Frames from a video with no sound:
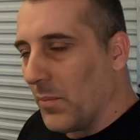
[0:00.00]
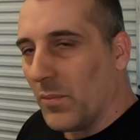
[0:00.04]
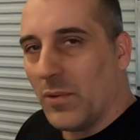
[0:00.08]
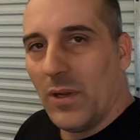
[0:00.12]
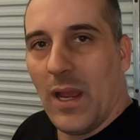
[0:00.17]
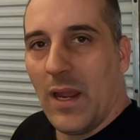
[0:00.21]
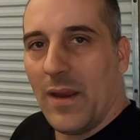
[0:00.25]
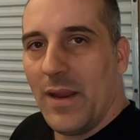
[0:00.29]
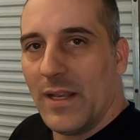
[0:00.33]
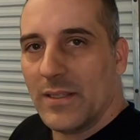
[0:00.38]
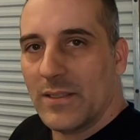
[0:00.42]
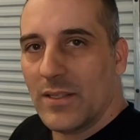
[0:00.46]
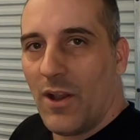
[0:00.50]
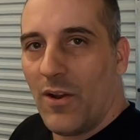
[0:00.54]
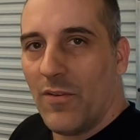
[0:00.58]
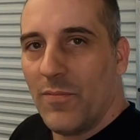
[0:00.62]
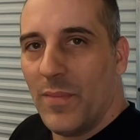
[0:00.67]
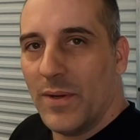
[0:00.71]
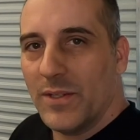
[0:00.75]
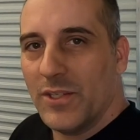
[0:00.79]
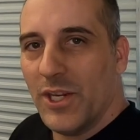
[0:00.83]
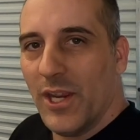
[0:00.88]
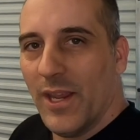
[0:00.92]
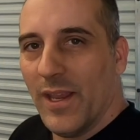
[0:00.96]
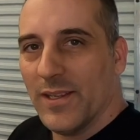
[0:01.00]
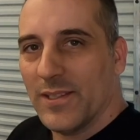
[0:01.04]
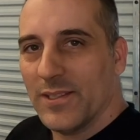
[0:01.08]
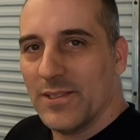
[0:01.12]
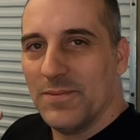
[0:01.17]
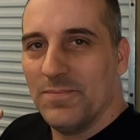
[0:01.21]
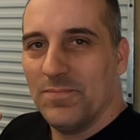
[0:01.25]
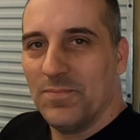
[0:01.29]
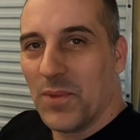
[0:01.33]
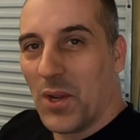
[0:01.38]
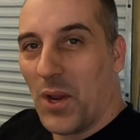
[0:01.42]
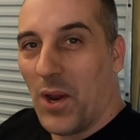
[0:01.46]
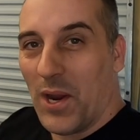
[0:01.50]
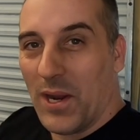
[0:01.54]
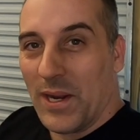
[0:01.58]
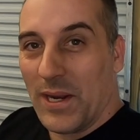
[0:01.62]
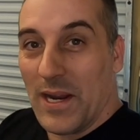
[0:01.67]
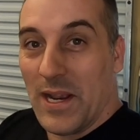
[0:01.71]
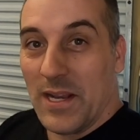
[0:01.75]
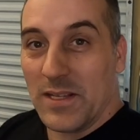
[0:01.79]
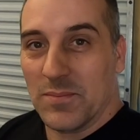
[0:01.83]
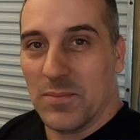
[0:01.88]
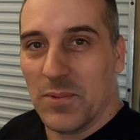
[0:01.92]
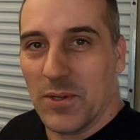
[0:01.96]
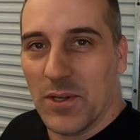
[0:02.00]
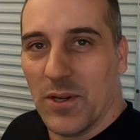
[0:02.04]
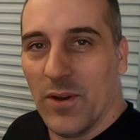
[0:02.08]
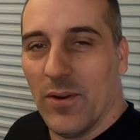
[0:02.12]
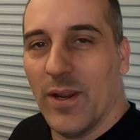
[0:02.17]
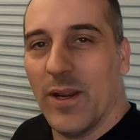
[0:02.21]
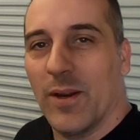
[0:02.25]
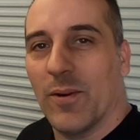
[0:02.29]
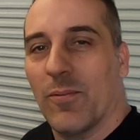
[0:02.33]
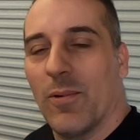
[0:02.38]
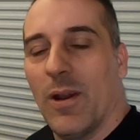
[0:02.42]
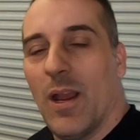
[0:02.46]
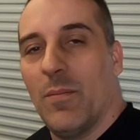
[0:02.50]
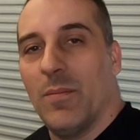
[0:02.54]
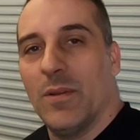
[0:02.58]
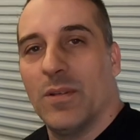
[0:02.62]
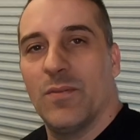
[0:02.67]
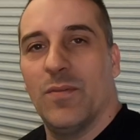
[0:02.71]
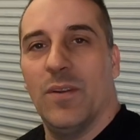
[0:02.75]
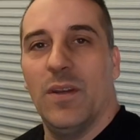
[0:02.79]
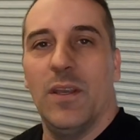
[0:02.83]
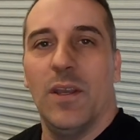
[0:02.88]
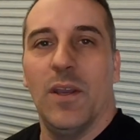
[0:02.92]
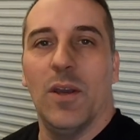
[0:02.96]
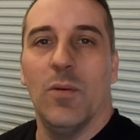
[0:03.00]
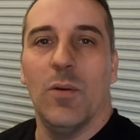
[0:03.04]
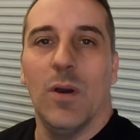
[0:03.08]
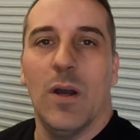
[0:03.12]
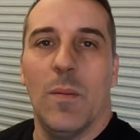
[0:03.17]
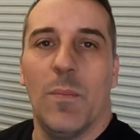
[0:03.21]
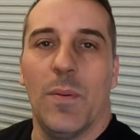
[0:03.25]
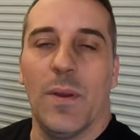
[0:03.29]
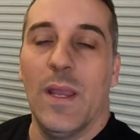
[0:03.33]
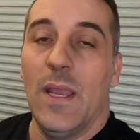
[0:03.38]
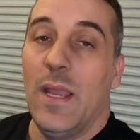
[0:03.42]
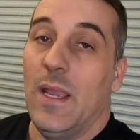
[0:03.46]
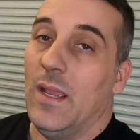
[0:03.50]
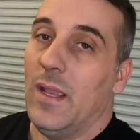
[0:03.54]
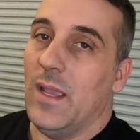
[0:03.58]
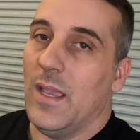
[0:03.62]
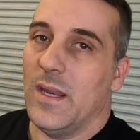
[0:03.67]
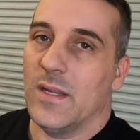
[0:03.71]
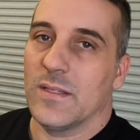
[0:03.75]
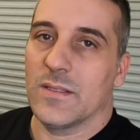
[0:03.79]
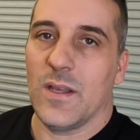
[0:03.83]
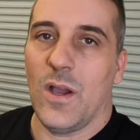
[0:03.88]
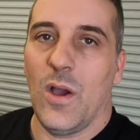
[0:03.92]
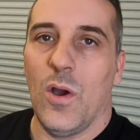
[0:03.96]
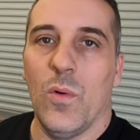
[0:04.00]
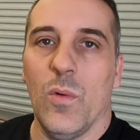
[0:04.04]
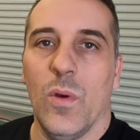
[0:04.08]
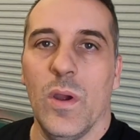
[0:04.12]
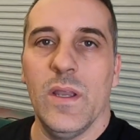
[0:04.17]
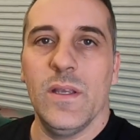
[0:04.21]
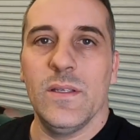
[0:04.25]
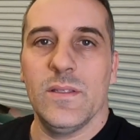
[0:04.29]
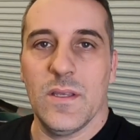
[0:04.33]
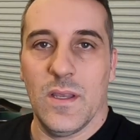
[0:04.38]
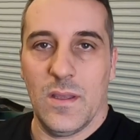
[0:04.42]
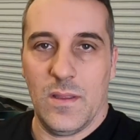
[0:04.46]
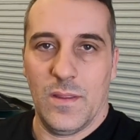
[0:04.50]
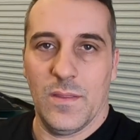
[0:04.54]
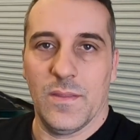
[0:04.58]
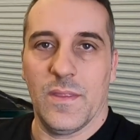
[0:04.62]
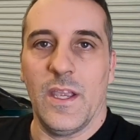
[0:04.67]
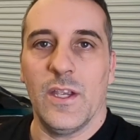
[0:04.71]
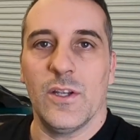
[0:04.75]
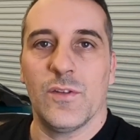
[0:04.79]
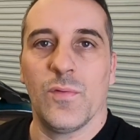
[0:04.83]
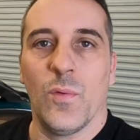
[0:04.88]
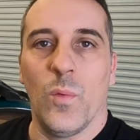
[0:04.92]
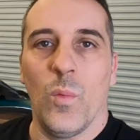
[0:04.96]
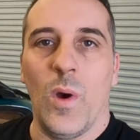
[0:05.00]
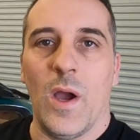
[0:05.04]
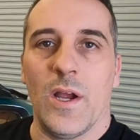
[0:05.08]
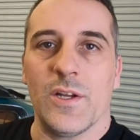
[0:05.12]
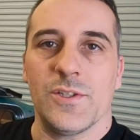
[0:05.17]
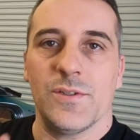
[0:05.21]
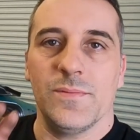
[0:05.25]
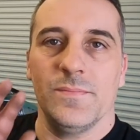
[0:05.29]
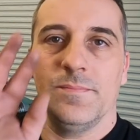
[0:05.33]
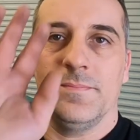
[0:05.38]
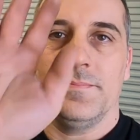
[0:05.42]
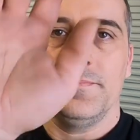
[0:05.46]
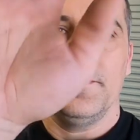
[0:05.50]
I'm glad that's off my chest. All right, guys, I'm gonna go ahead and wrap this video up. And as always, thanks for watching.